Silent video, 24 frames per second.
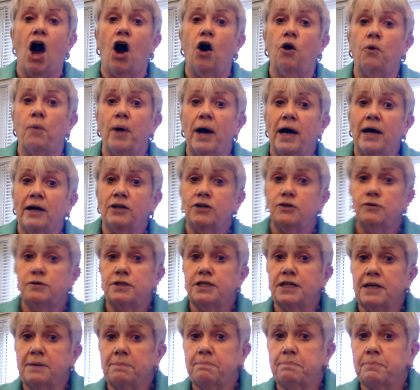Oh, well, you
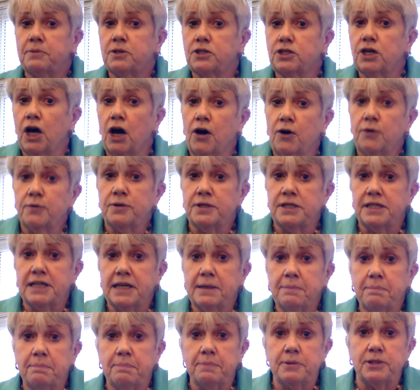tiptoe,
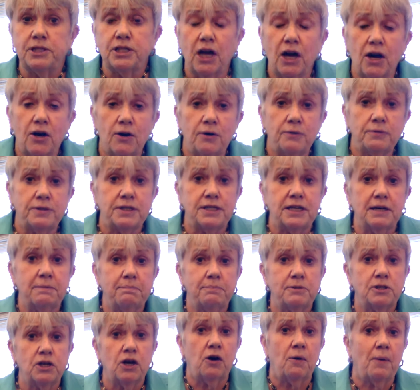tiptoe,
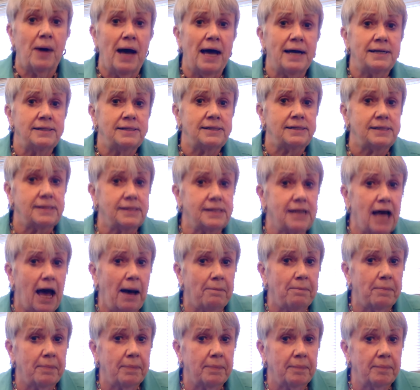tiptoe and
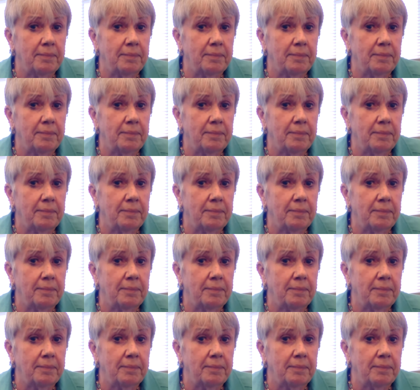stop.